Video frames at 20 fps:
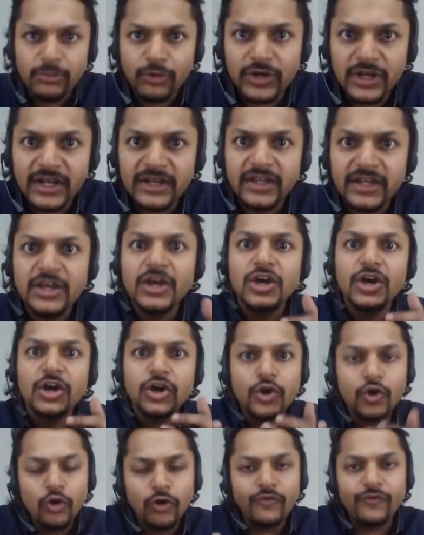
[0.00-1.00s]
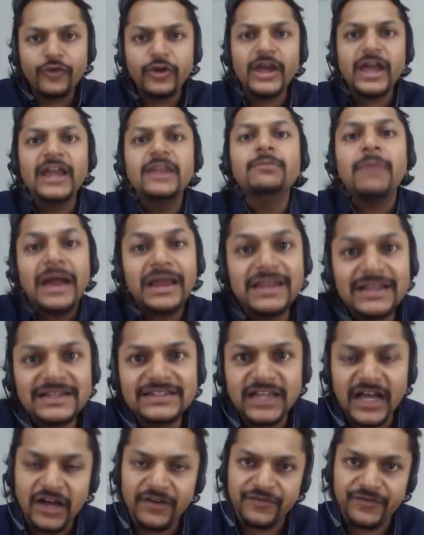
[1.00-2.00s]
booklet, go for n
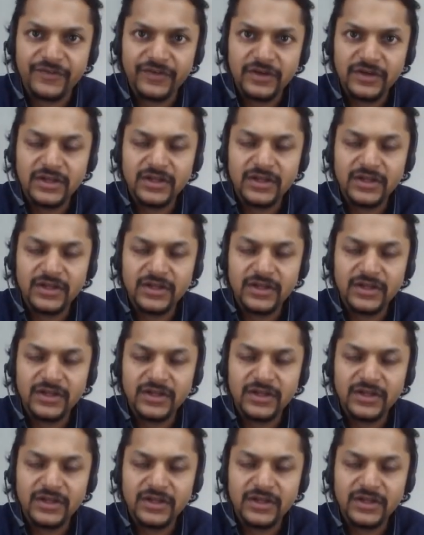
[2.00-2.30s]
minus half